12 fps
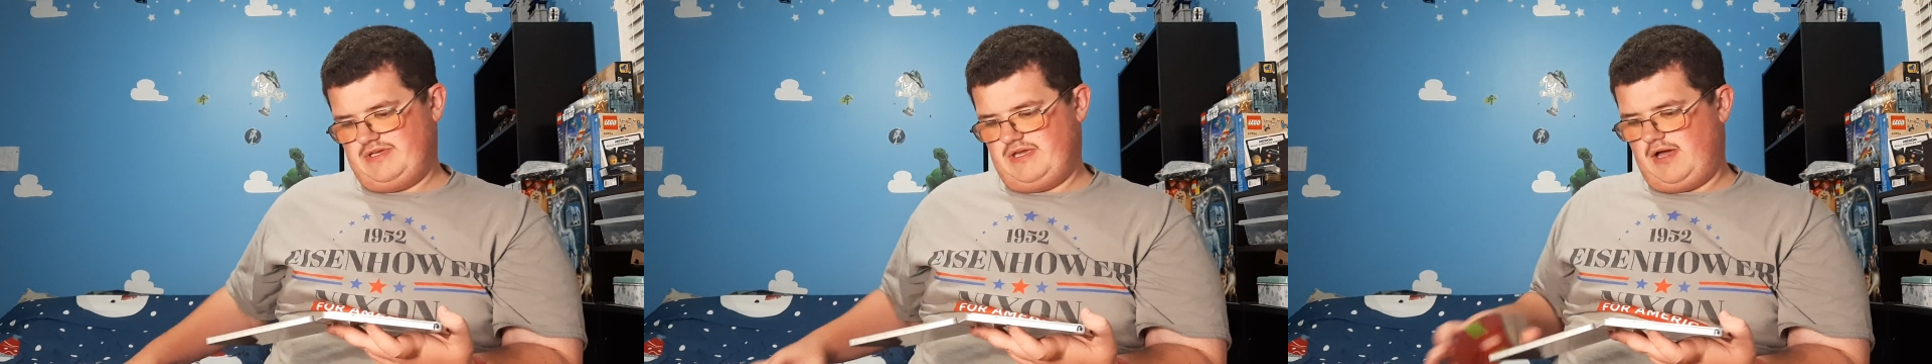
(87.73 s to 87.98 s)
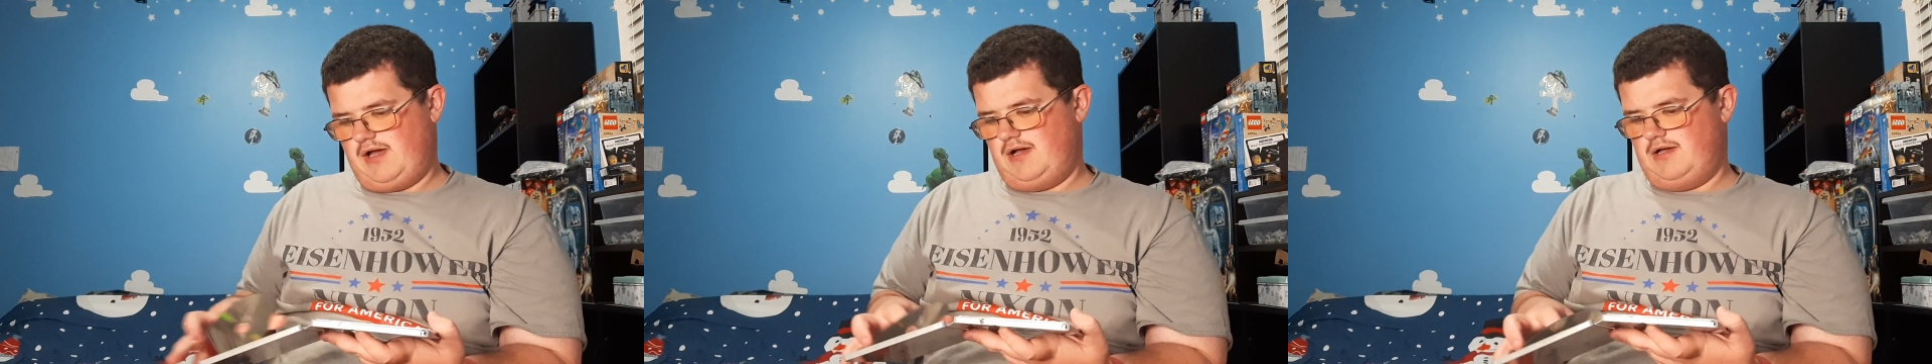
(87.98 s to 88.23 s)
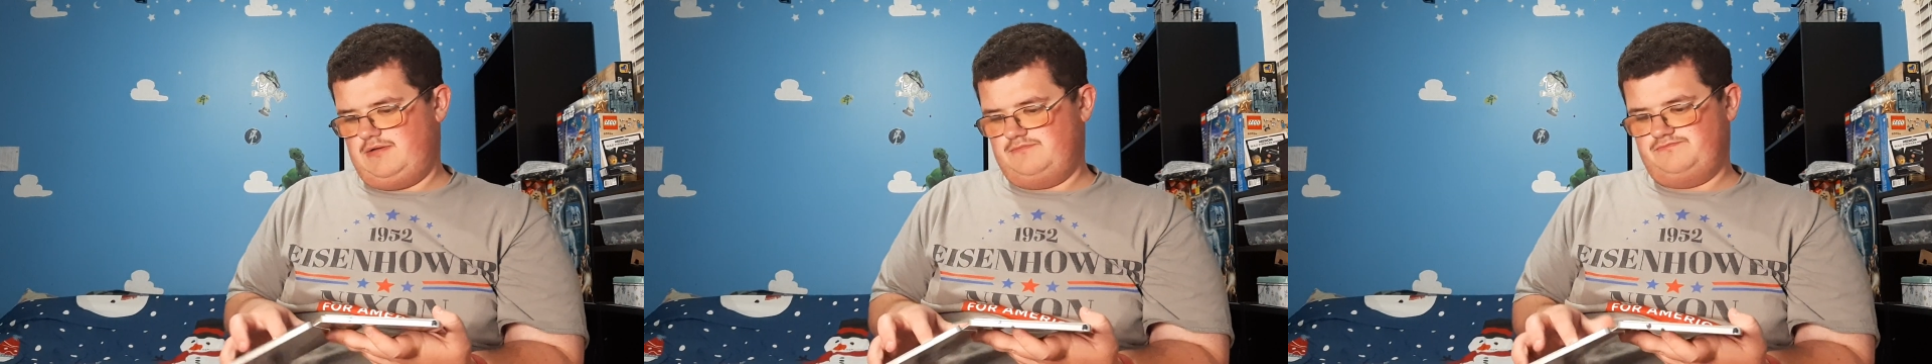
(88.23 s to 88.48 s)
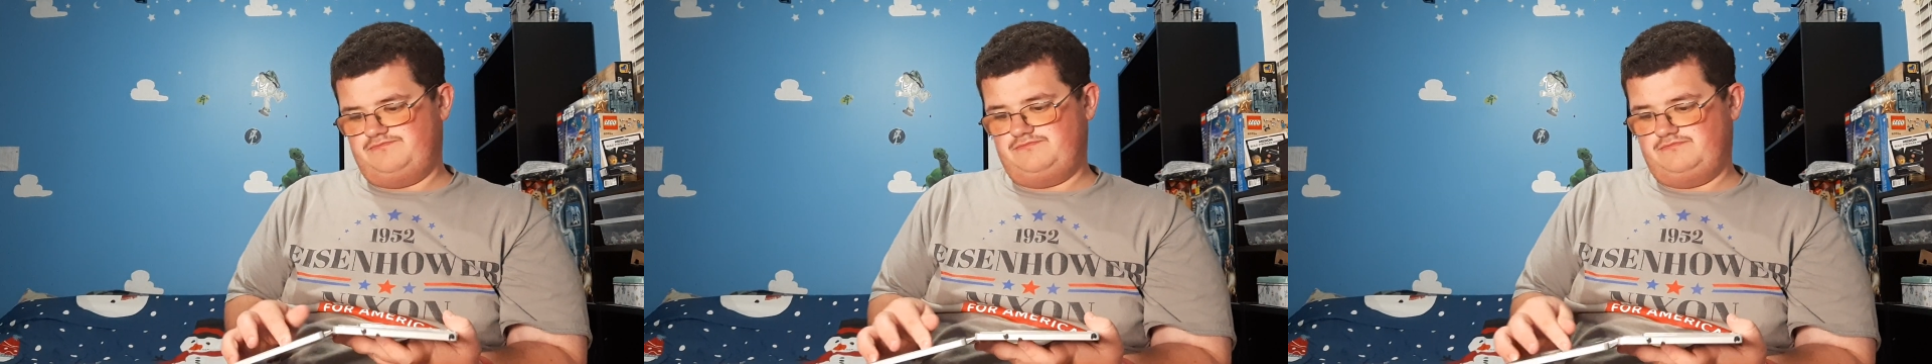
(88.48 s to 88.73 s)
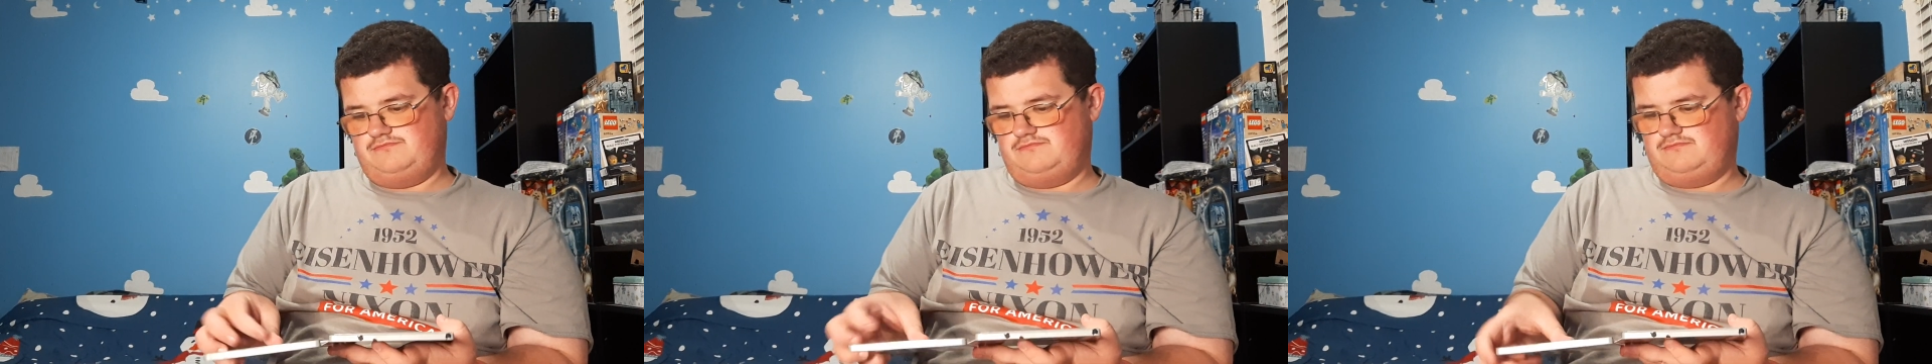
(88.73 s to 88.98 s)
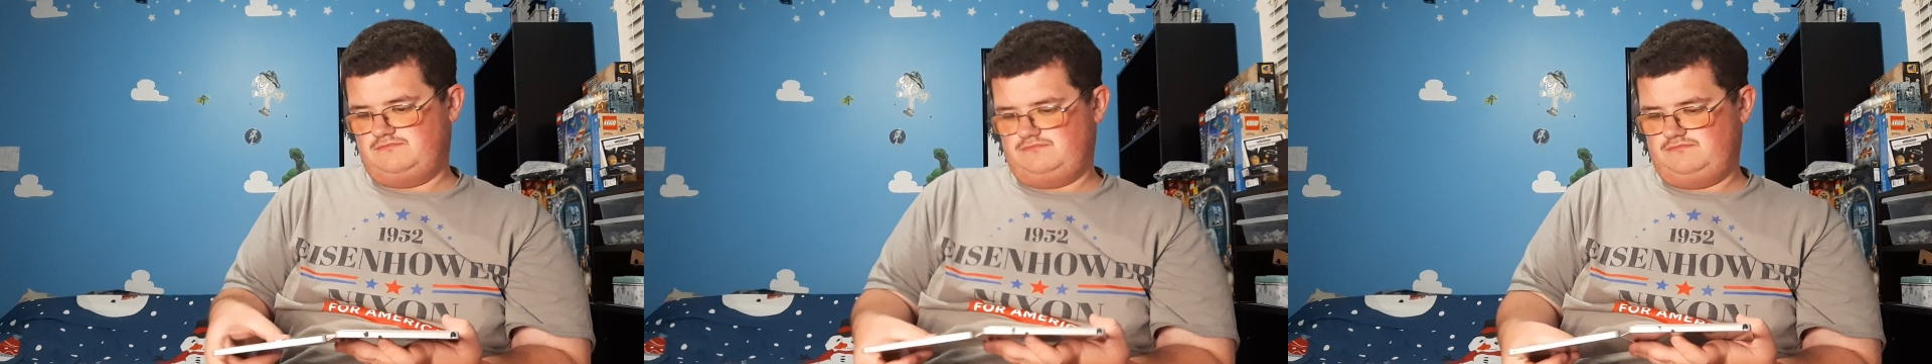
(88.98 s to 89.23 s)
But
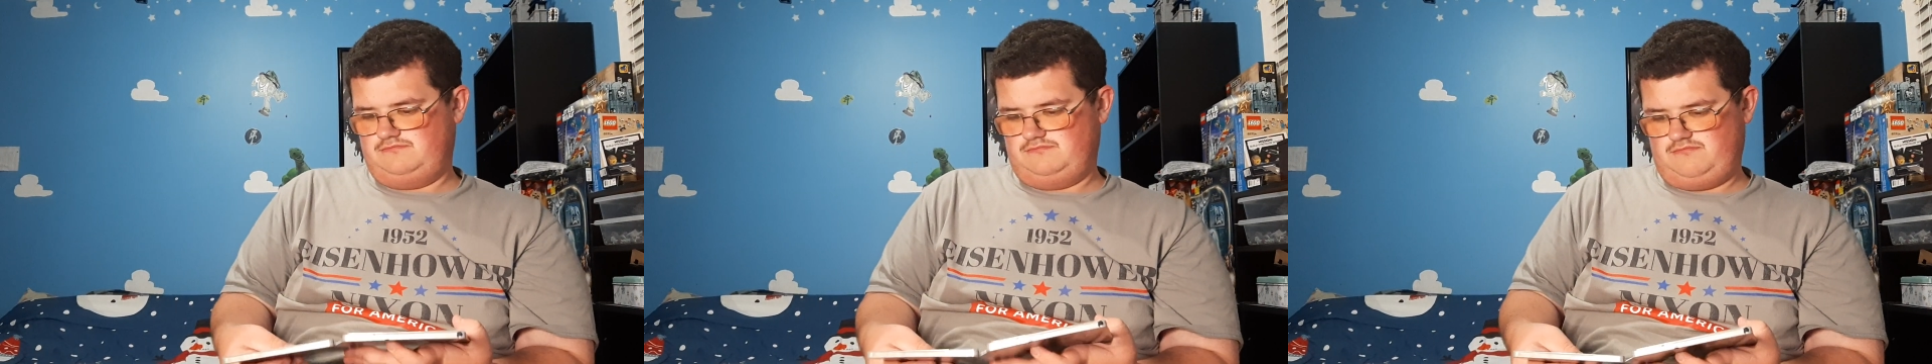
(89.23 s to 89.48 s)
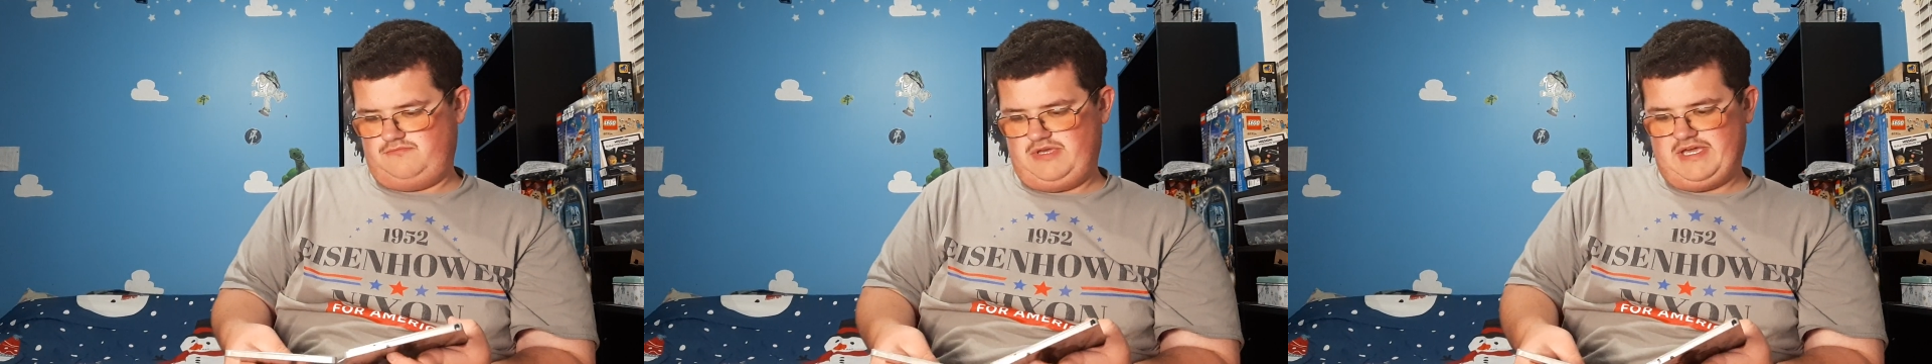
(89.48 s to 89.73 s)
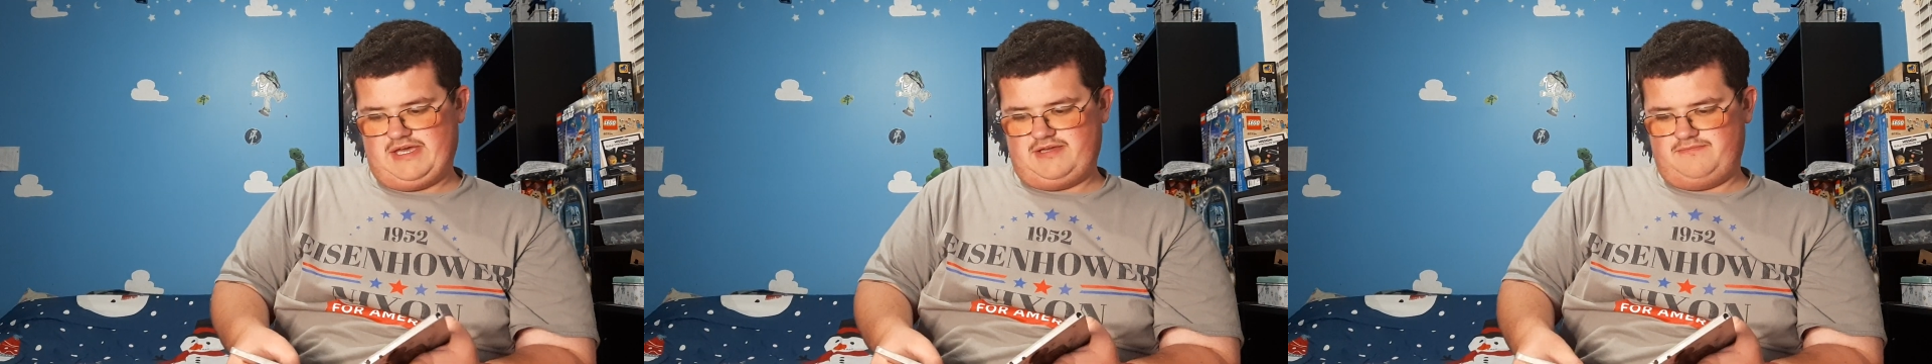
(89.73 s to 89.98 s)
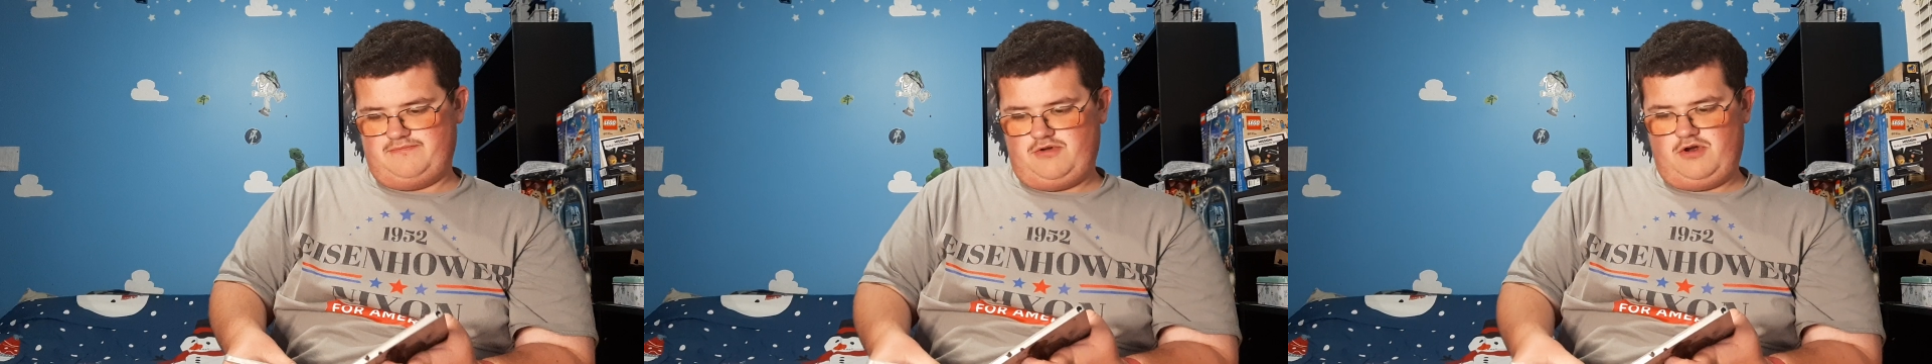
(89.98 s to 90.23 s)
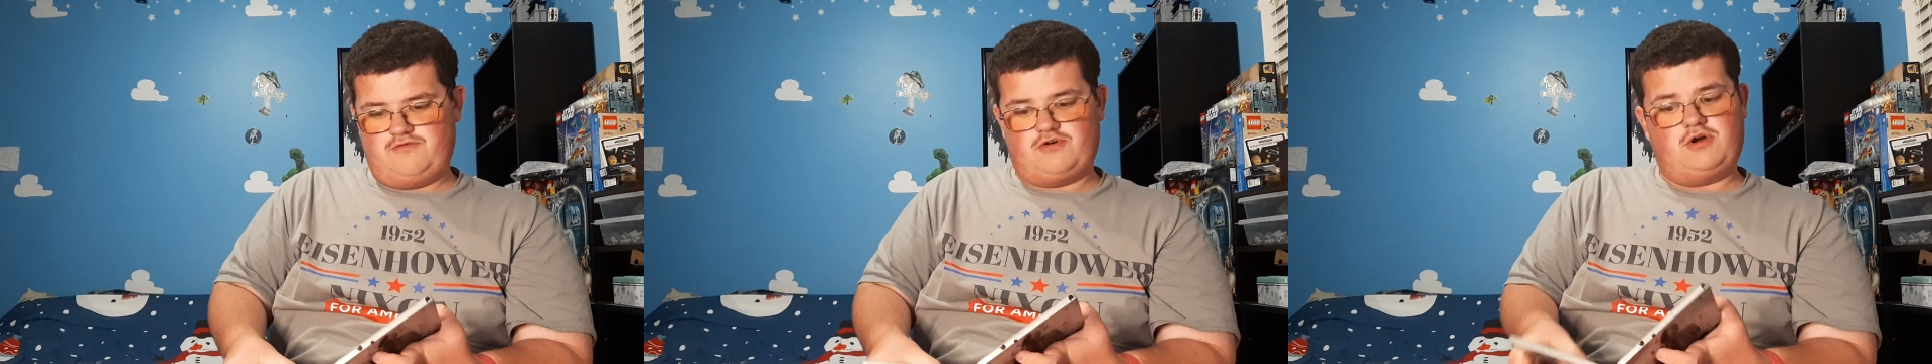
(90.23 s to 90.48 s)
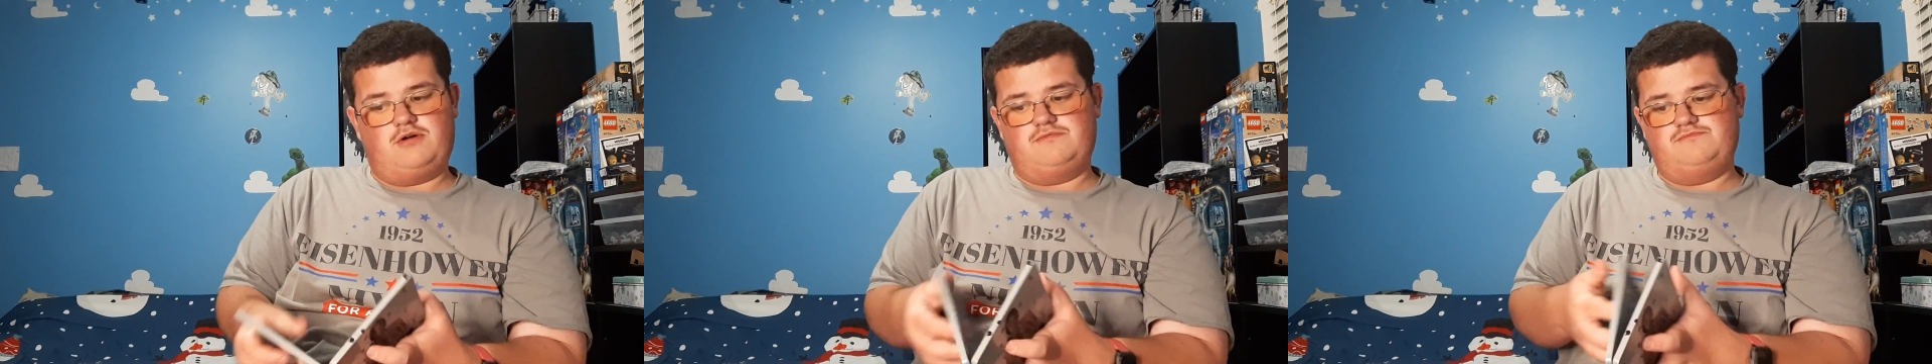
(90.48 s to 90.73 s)
yeah,
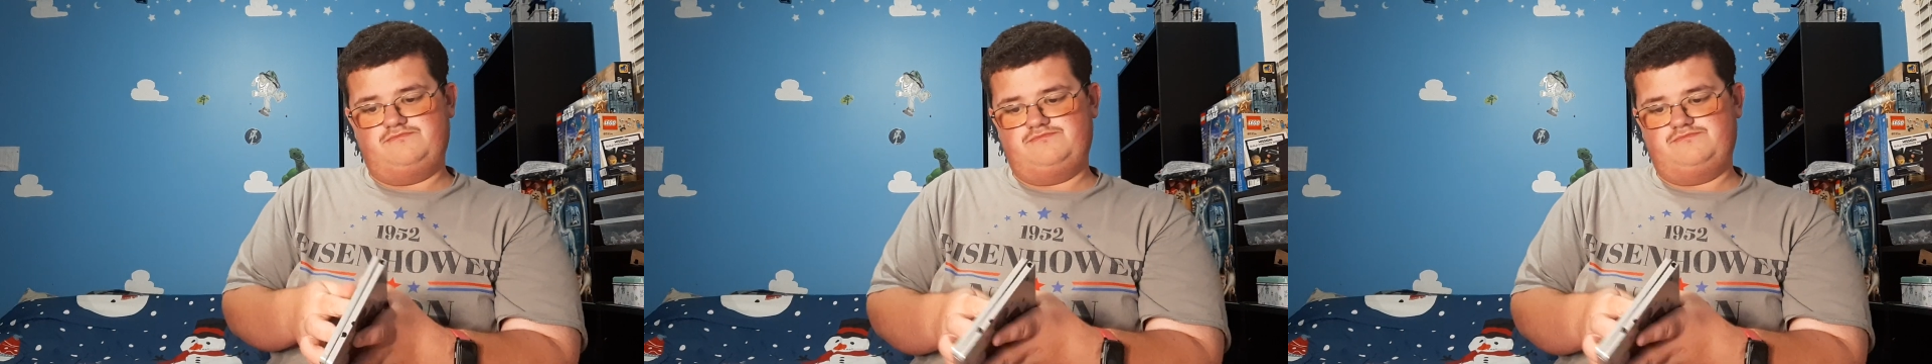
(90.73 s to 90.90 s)
overall,